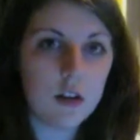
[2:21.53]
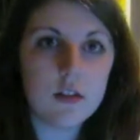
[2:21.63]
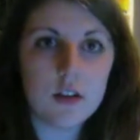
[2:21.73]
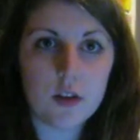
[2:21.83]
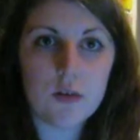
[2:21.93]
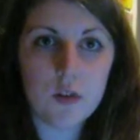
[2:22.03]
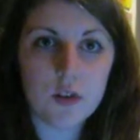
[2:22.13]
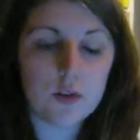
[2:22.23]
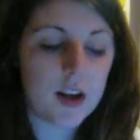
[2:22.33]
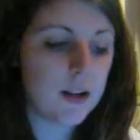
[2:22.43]
you know, for the
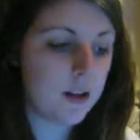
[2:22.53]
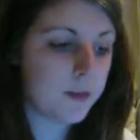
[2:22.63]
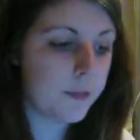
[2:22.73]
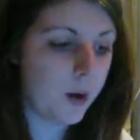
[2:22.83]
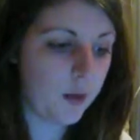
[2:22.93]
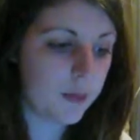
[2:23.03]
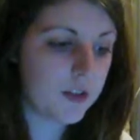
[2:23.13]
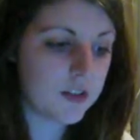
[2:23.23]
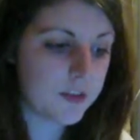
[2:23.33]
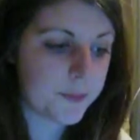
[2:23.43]
trailer
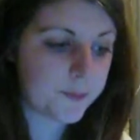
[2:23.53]
purpose.